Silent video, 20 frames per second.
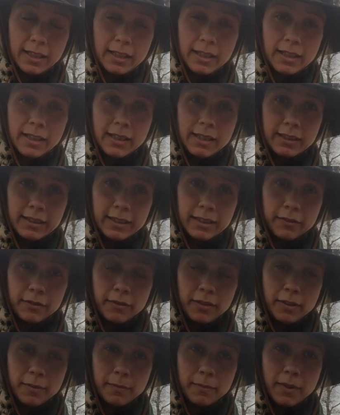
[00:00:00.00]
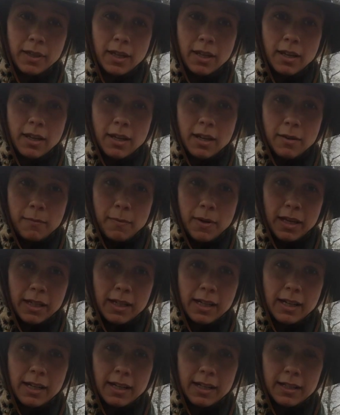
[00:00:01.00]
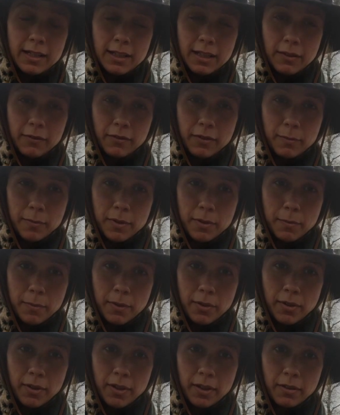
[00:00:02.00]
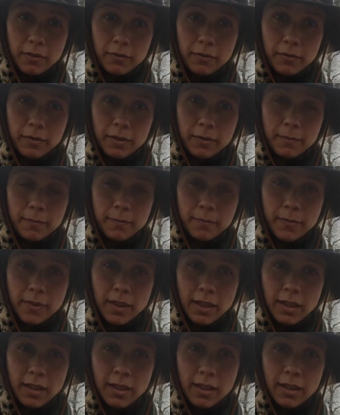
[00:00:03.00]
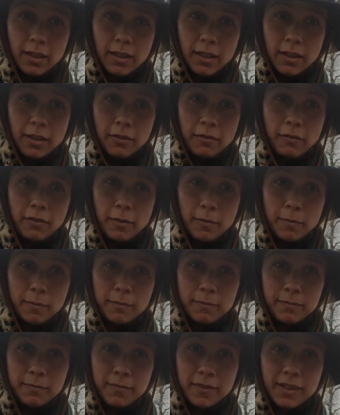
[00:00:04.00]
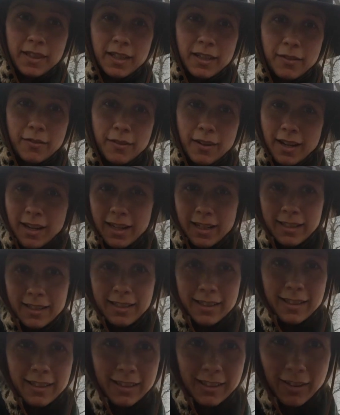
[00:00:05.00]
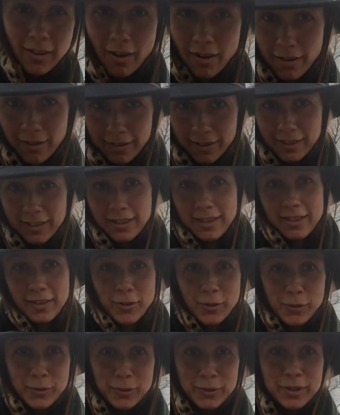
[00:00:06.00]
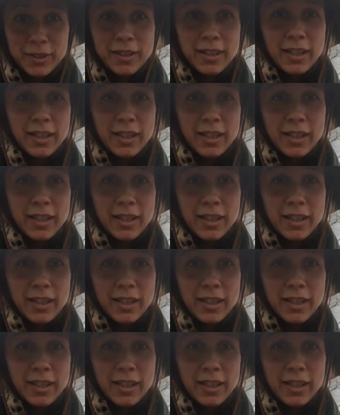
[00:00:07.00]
and healing from my guides and from spirit and from the divine God, all